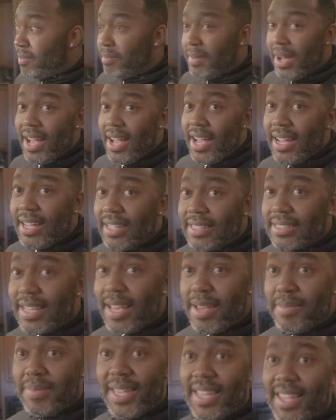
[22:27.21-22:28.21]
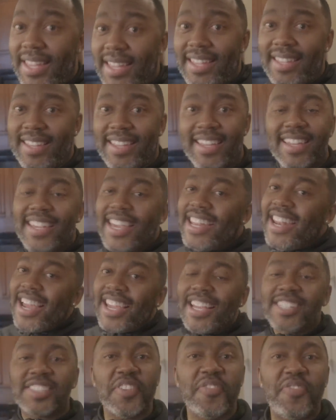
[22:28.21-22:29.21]
ain't been here, like, I ain't been
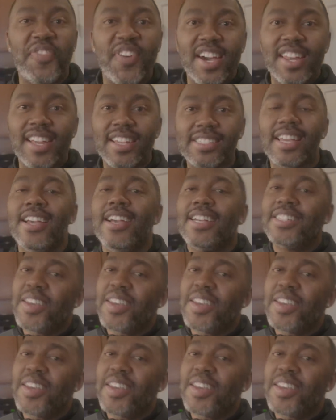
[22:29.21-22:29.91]
here since the photo.